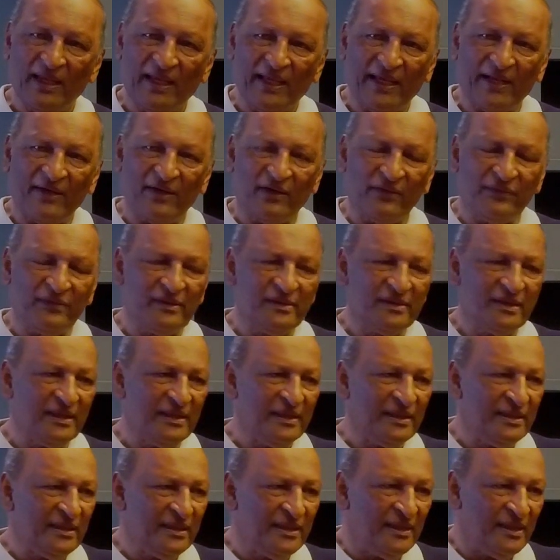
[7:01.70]
And on
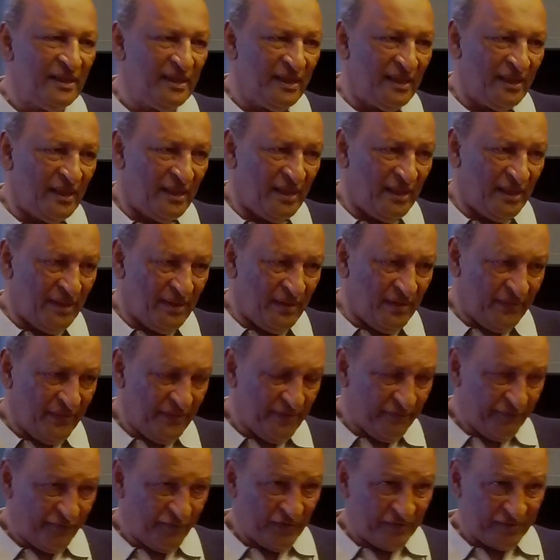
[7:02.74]
the
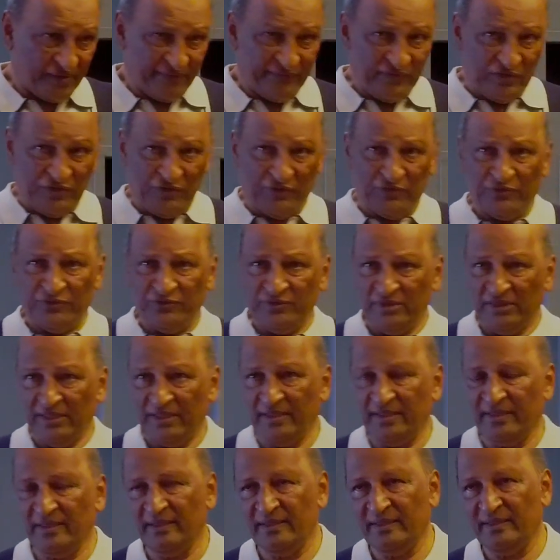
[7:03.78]
4th of June,
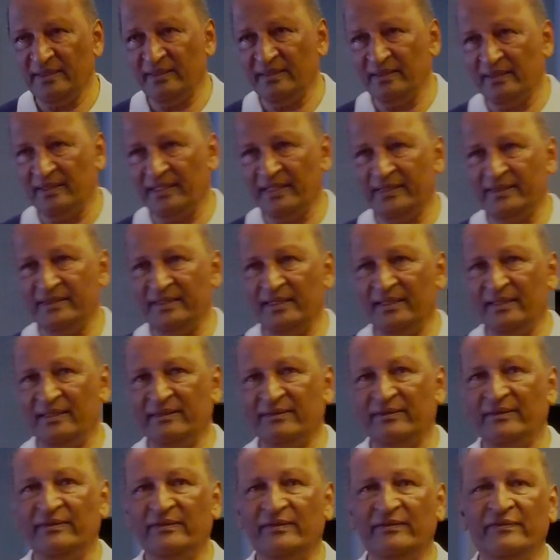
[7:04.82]

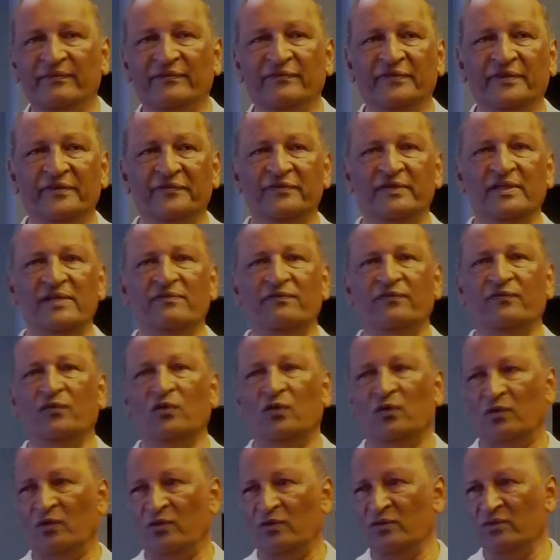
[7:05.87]

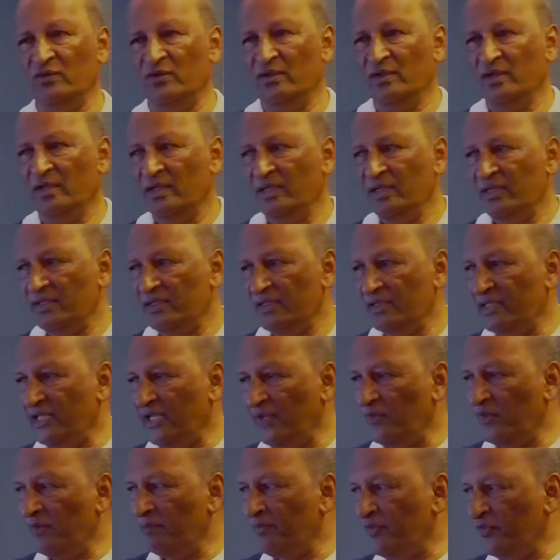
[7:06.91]
1954, they
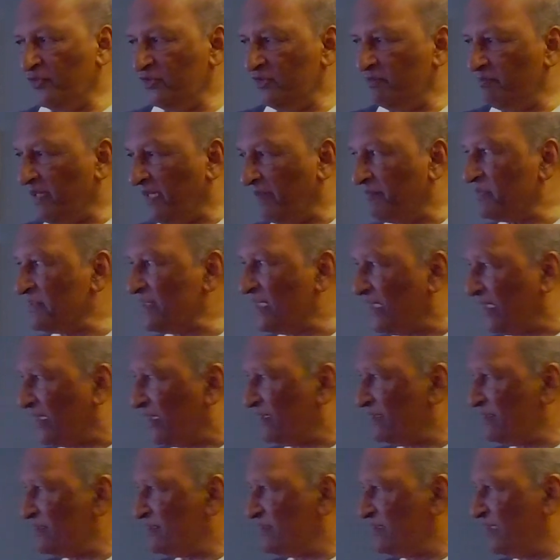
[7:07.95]
were both
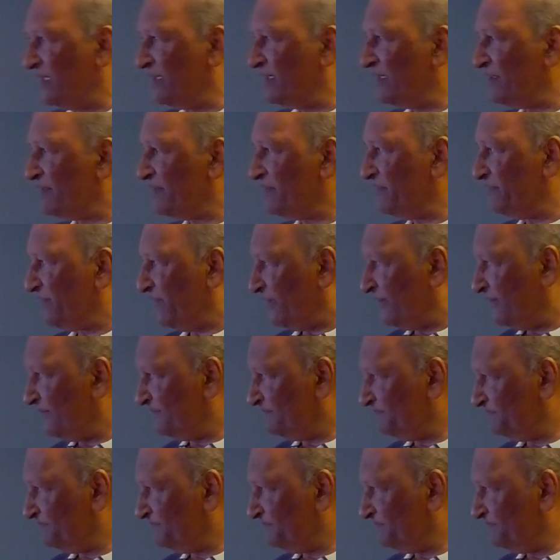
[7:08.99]
baptized in a river.